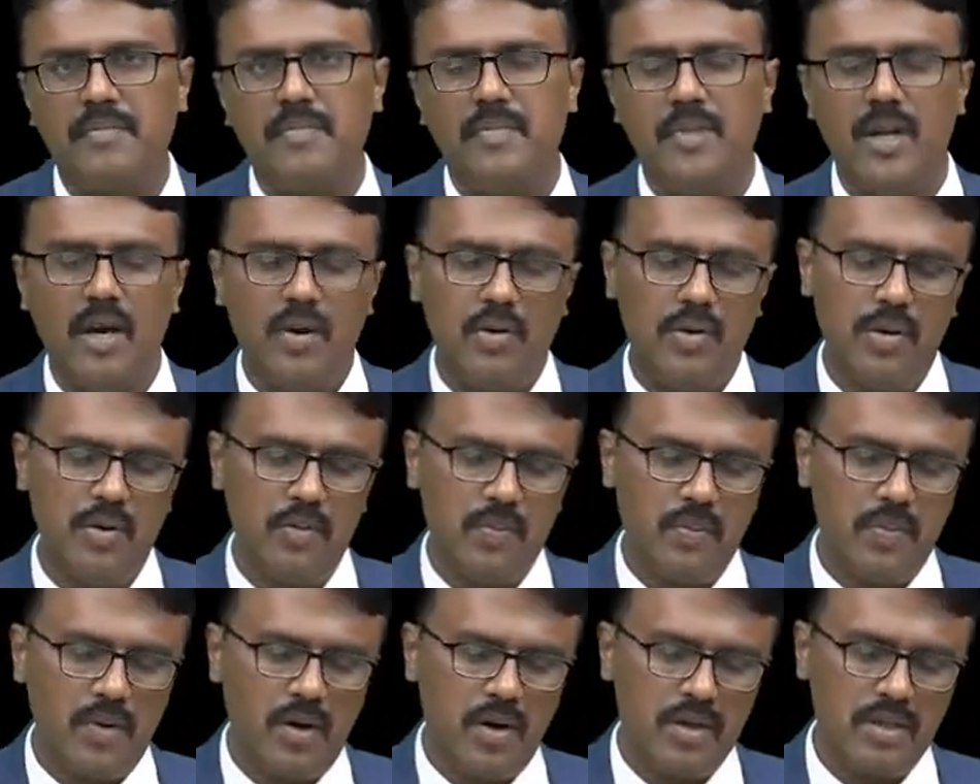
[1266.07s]
Now
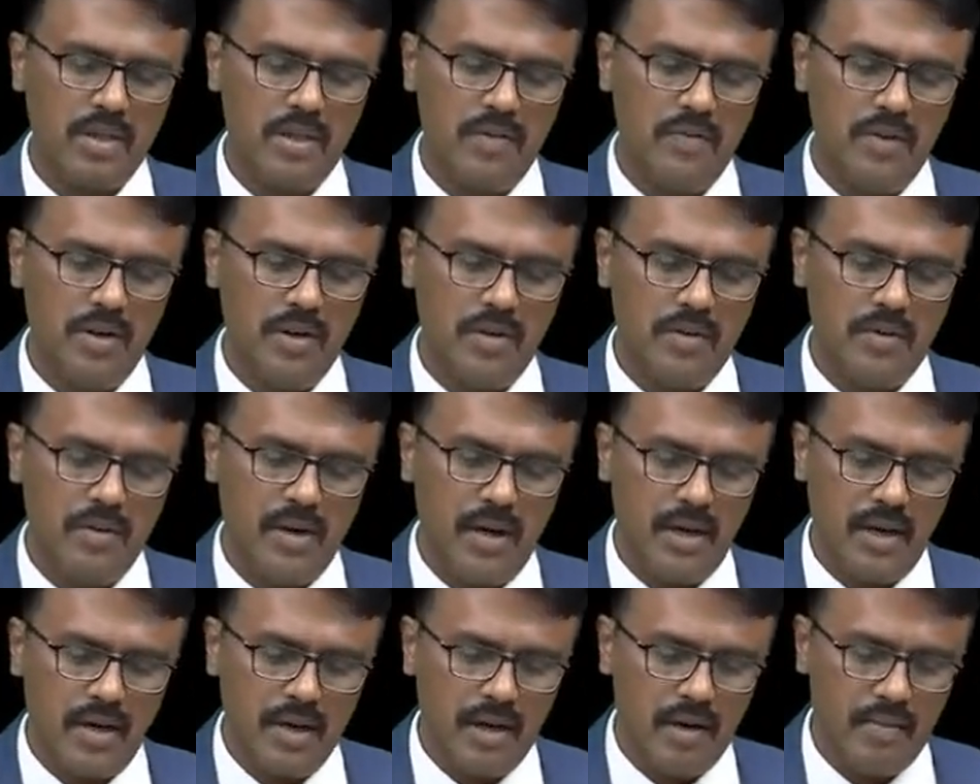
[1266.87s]
you pause the video
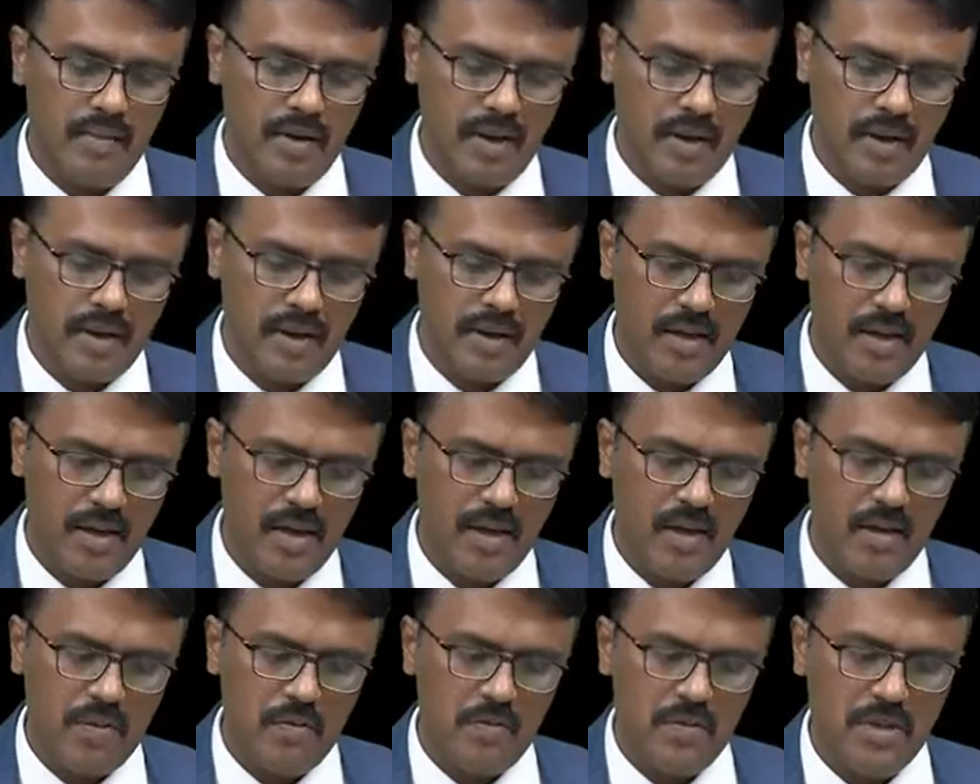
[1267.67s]
and tell me
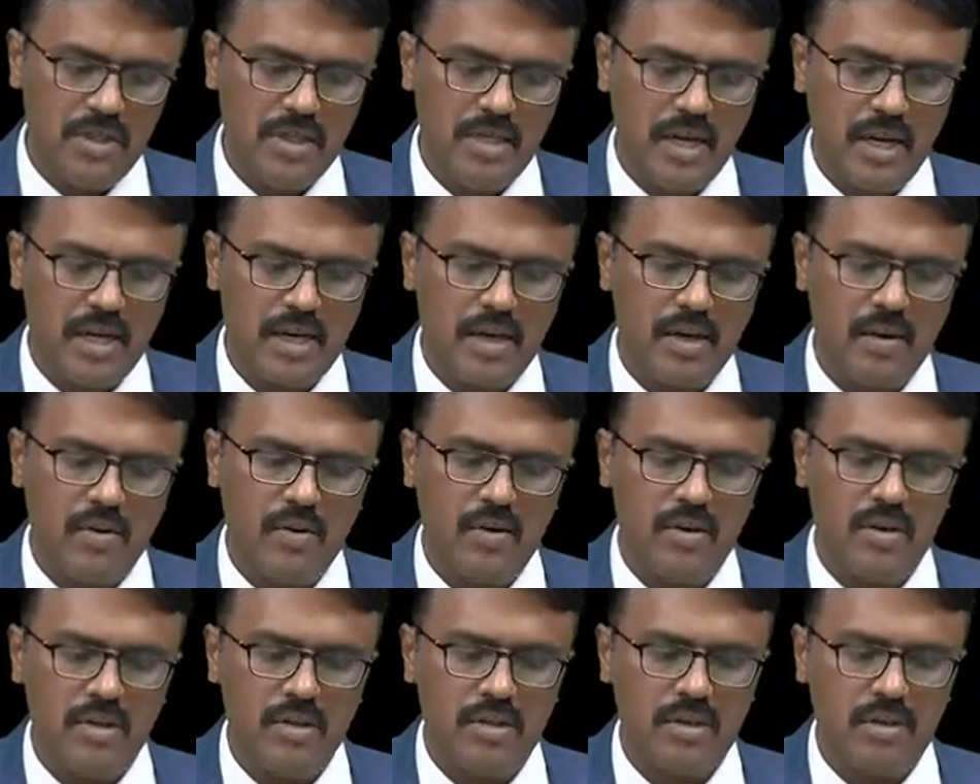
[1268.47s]
which
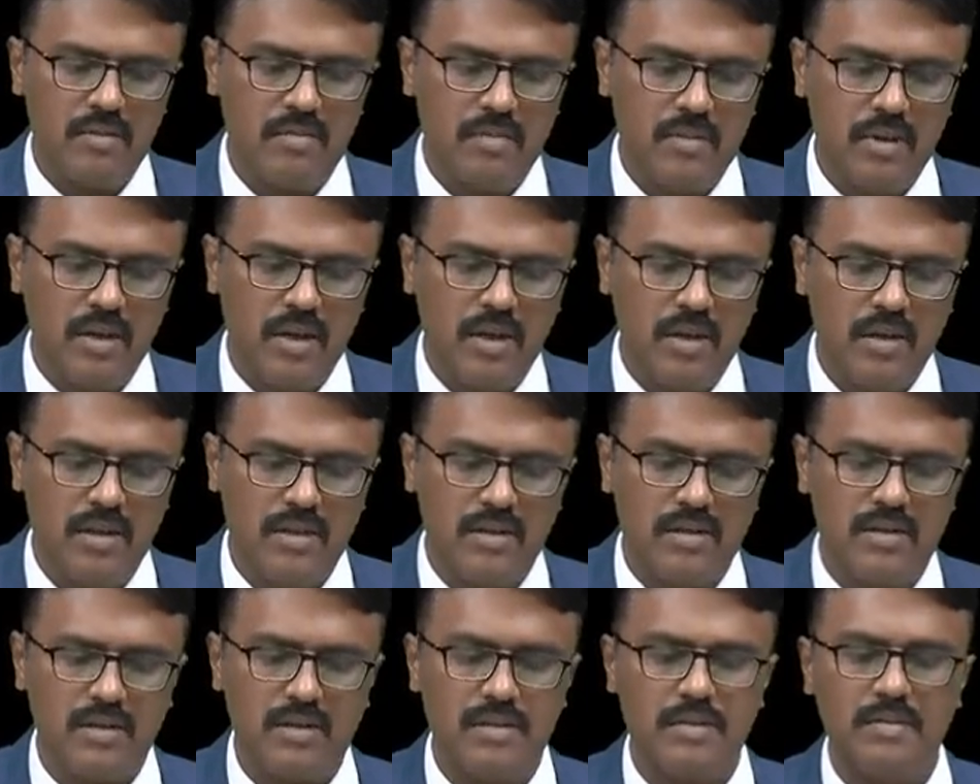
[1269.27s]
antagonism
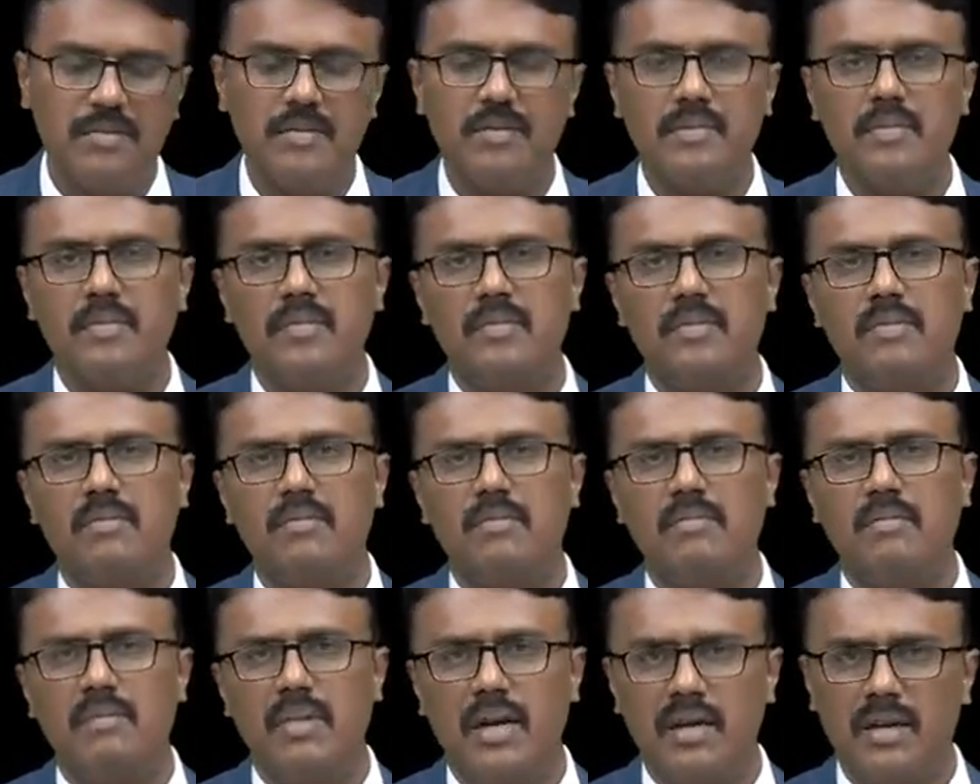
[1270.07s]
is
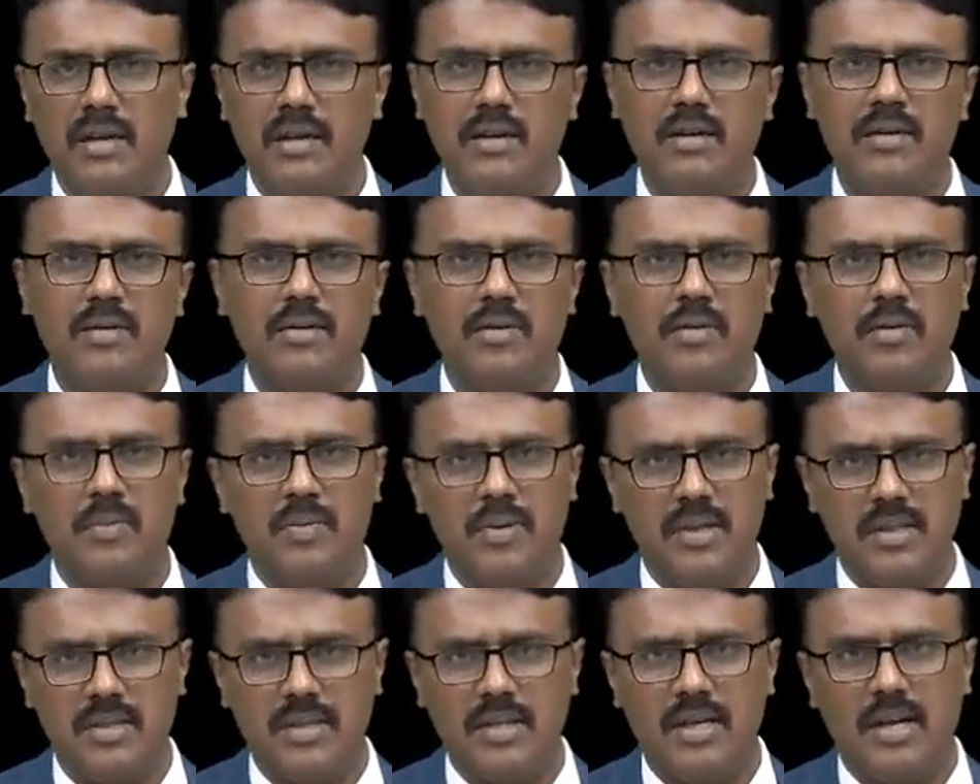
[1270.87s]
better to
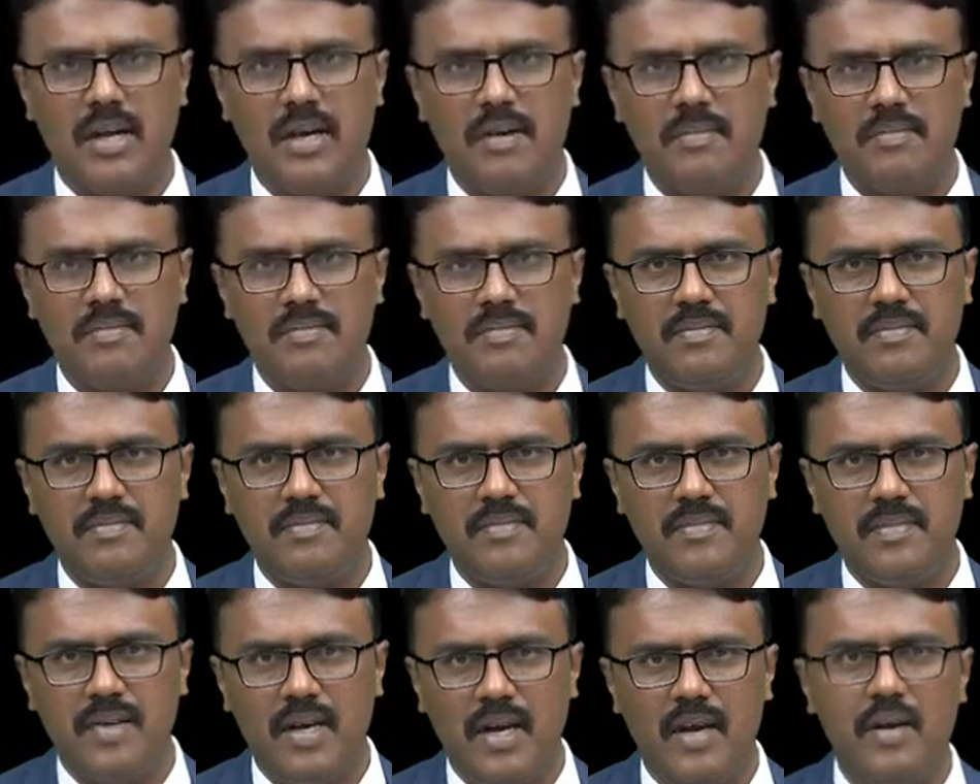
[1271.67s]
prescribe
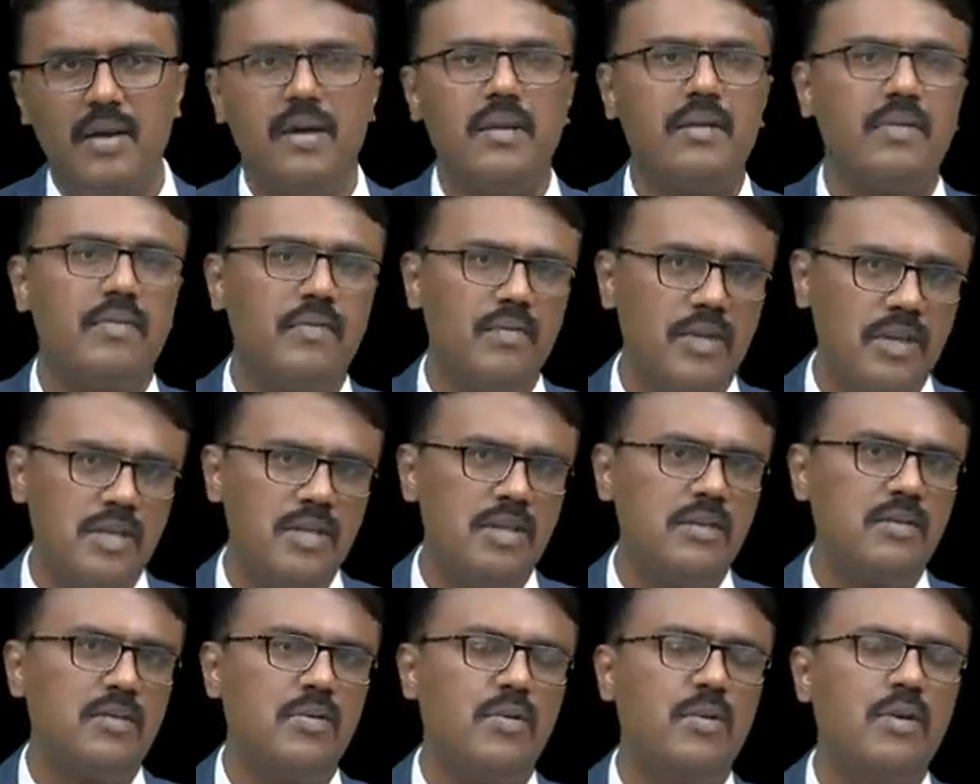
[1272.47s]
or which
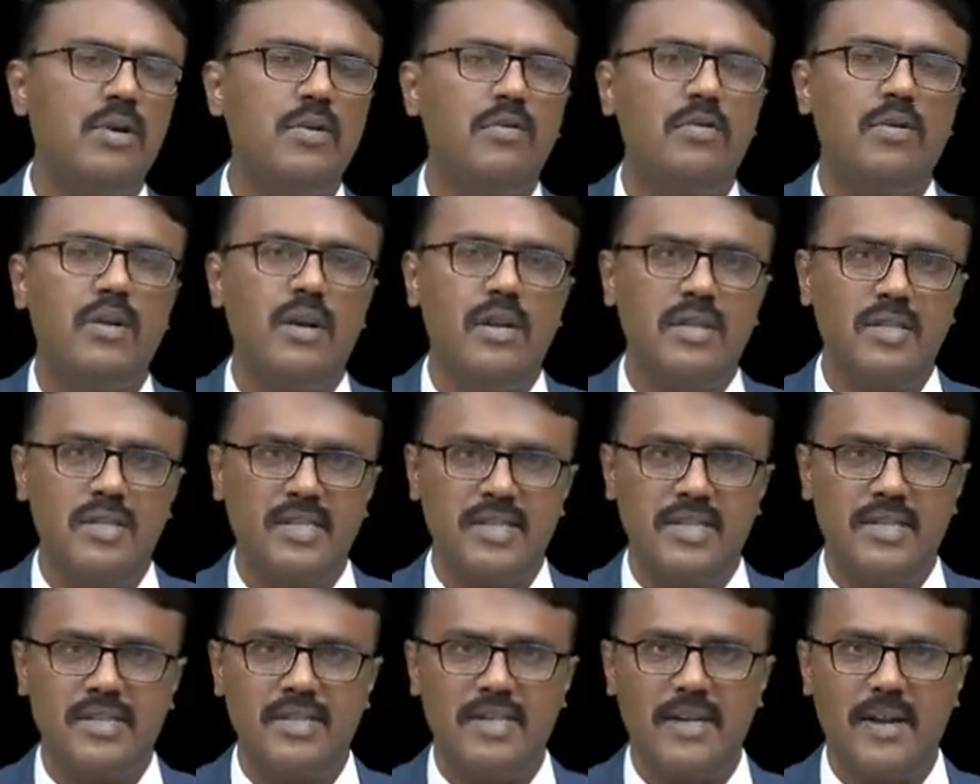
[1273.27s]
is good for
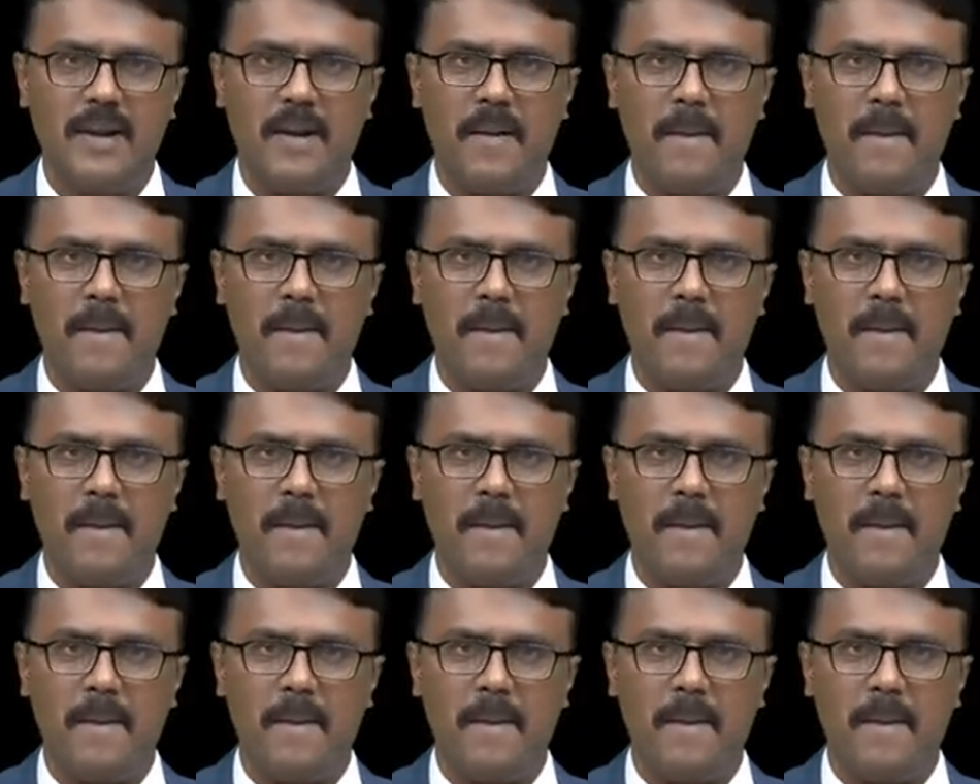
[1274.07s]
us.